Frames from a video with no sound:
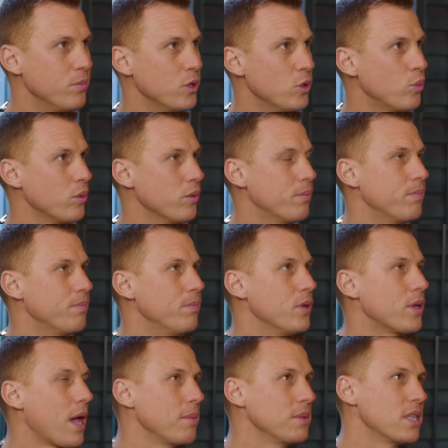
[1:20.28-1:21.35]
you
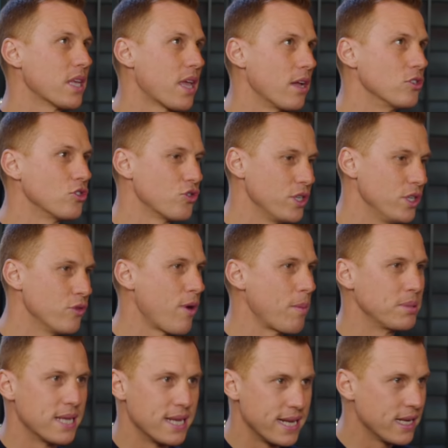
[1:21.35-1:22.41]
you came to the country, you
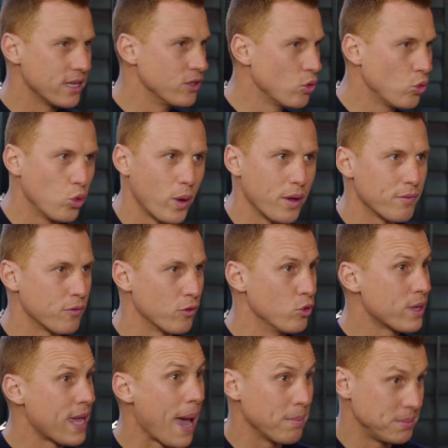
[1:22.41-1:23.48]
represented England all the way
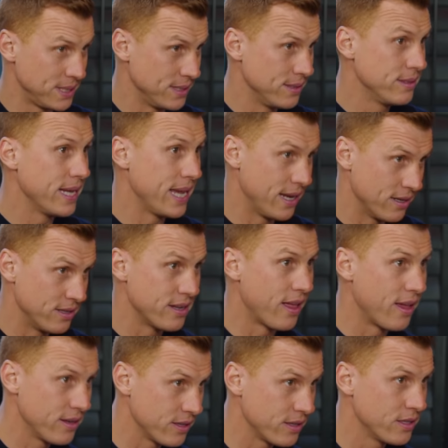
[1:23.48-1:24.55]
through, captain mm-hmm. England
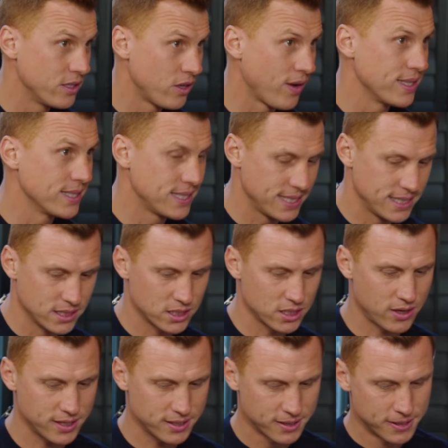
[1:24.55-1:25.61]
under nineteen
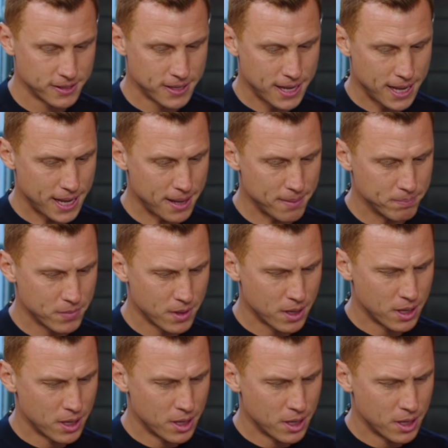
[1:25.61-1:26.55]
side. Um,